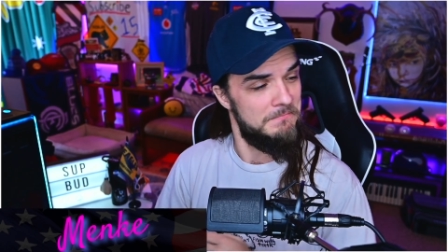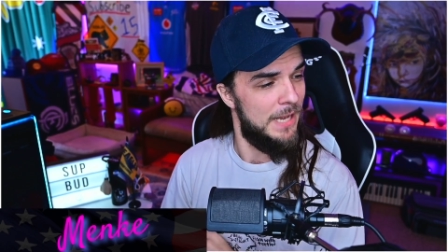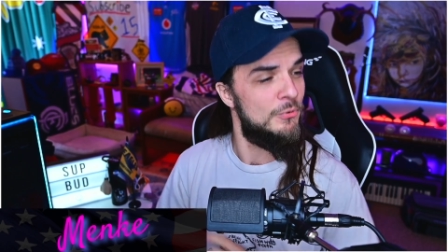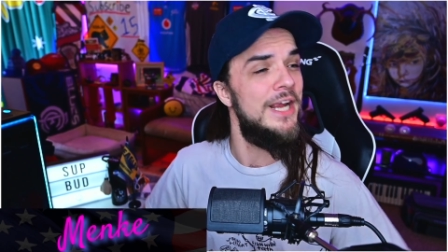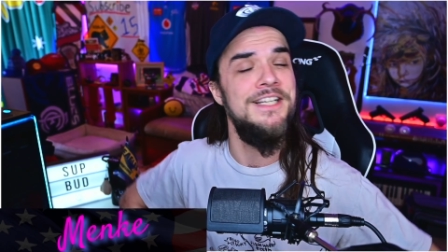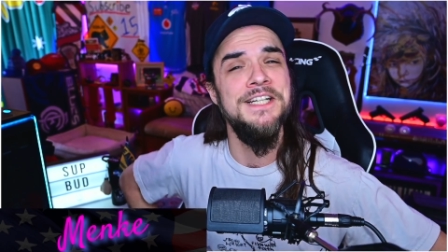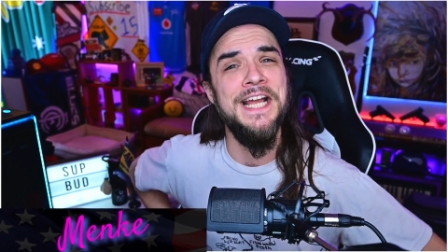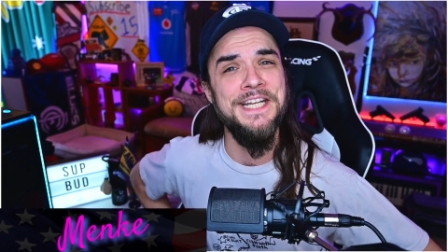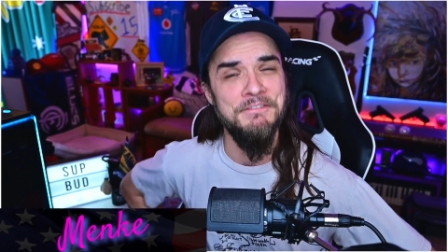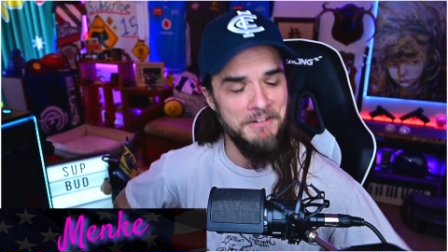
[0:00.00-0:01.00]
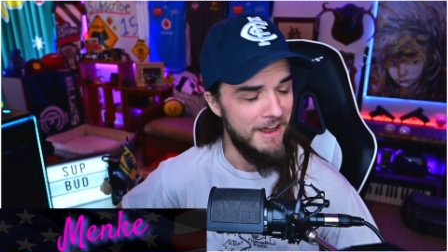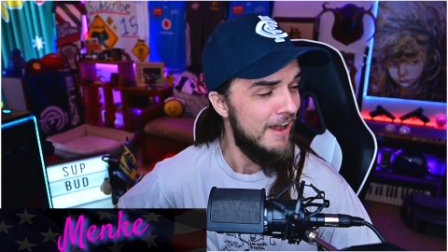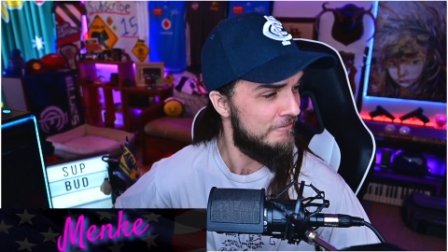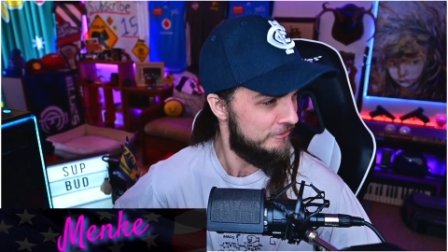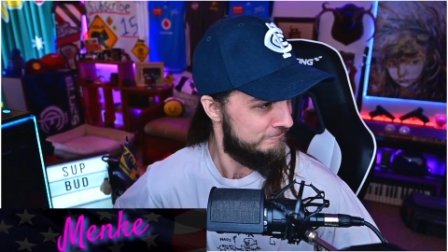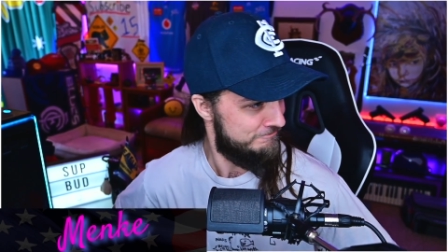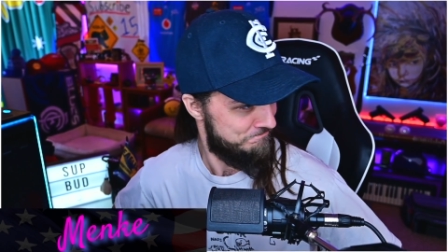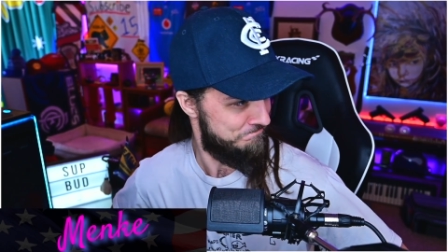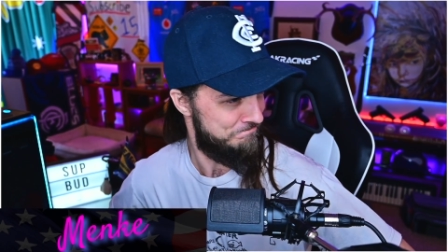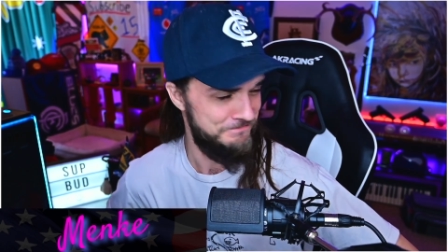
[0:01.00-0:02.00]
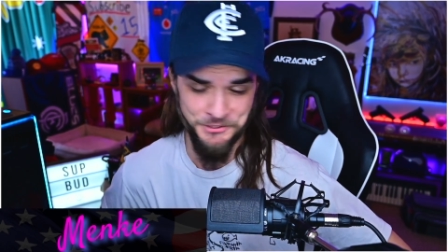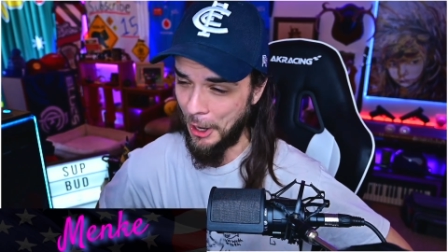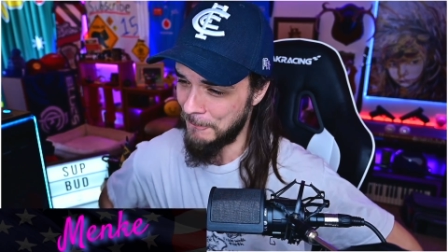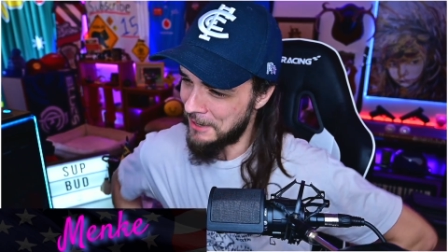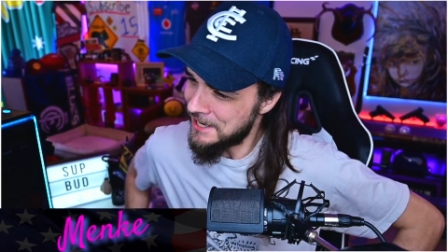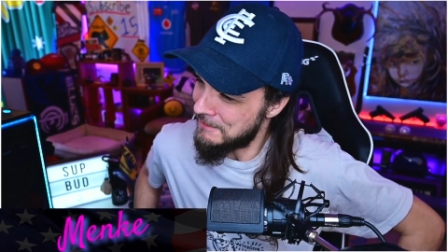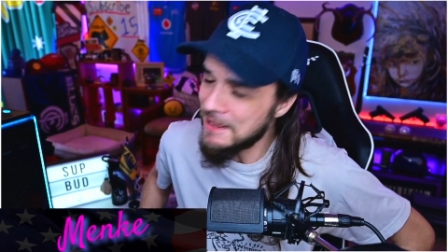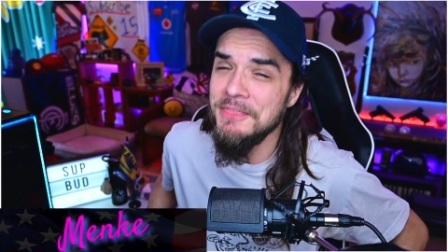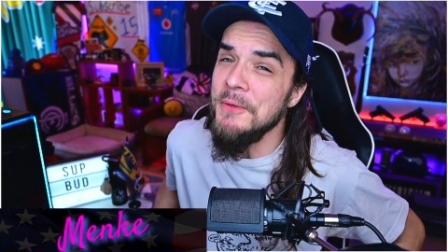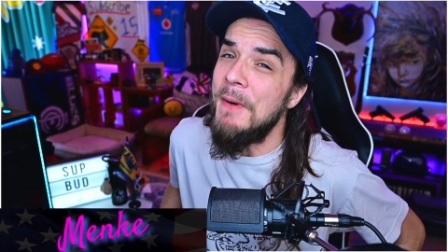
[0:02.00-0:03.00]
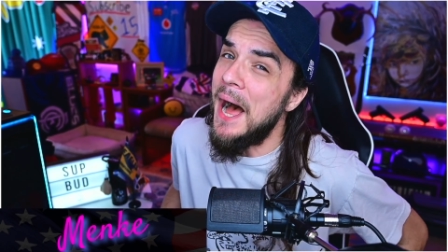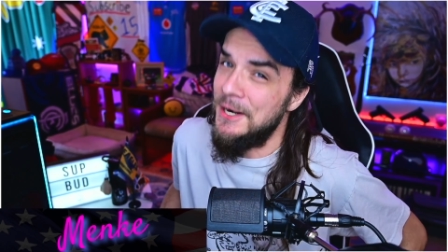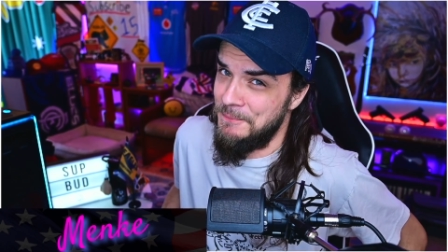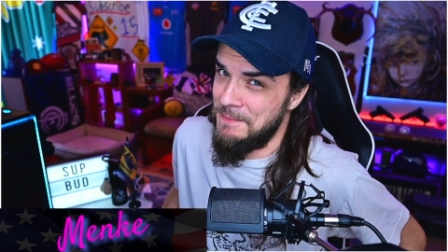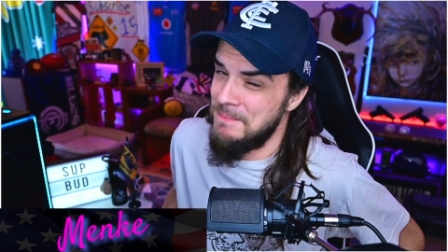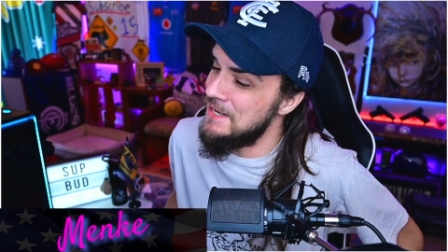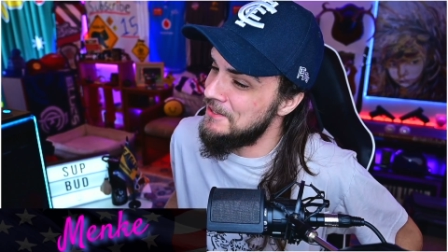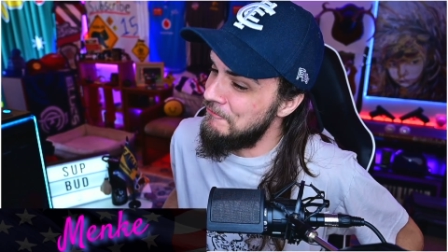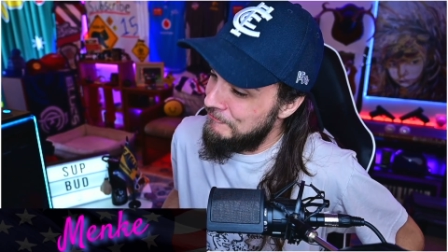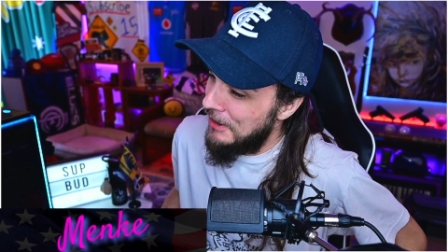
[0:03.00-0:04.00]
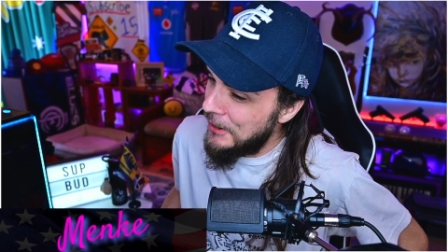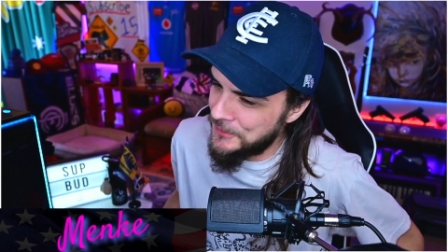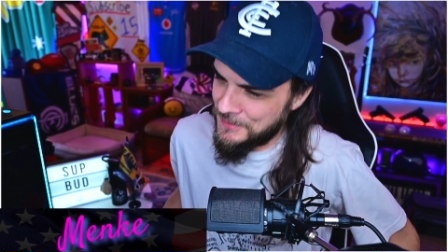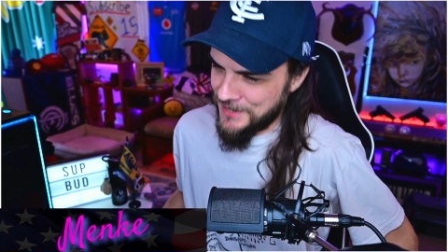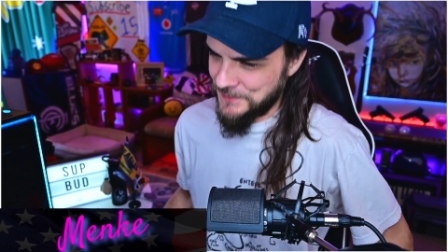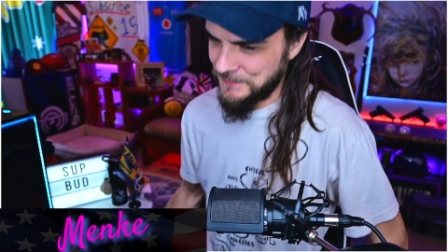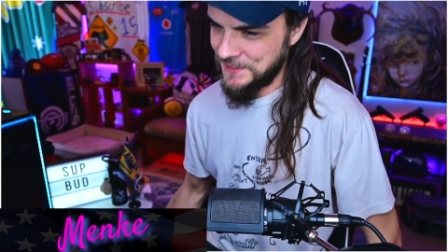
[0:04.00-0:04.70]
I'm ranked ninety-five, so I'm not, I'm not at the bottom. I'm not at the very bottom,